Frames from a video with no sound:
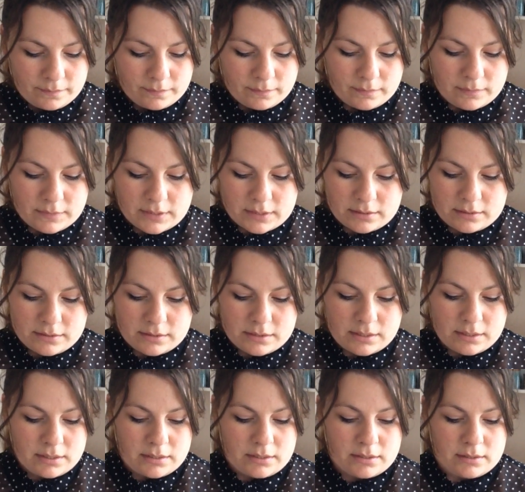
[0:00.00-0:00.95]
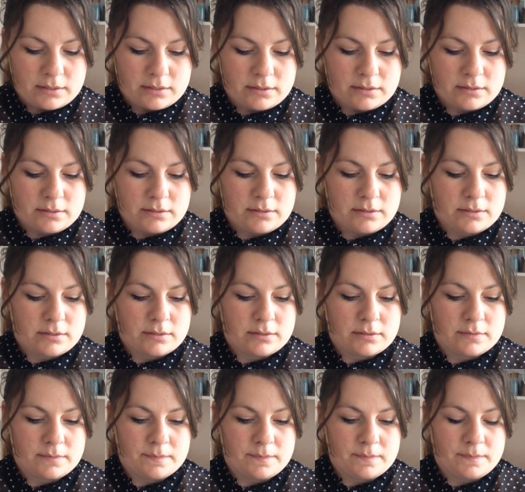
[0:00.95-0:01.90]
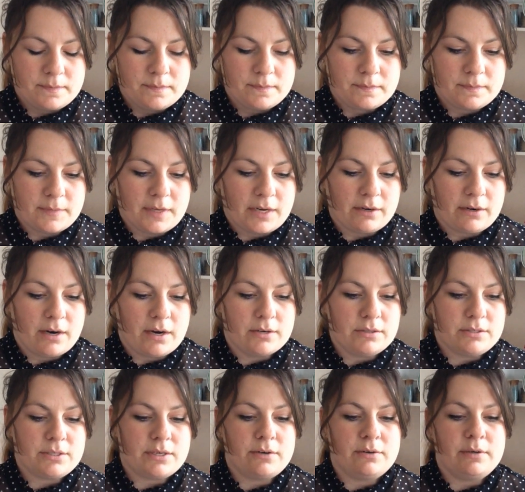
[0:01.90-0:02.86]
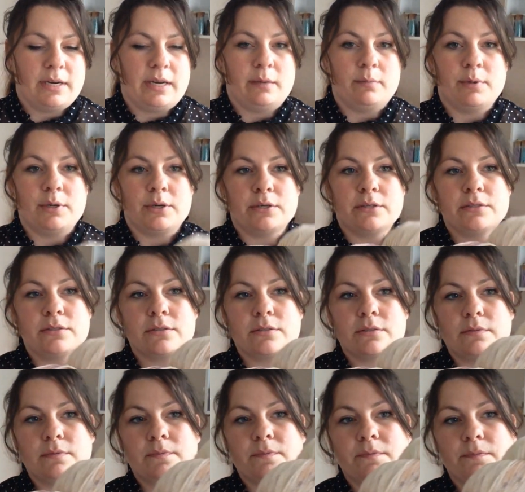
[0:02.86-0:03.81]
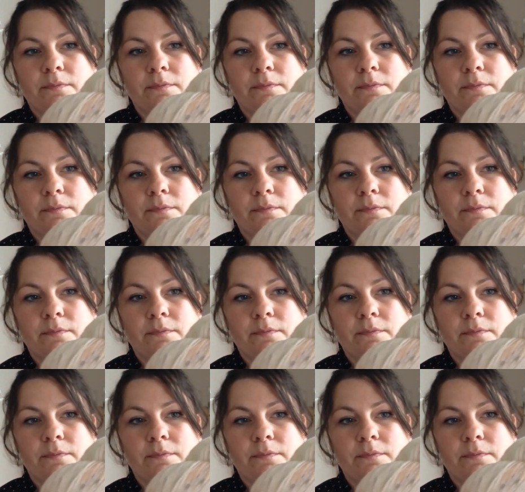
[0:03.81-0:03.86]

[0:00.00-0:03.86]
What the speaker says: This is Our Hearts Are Neighbors,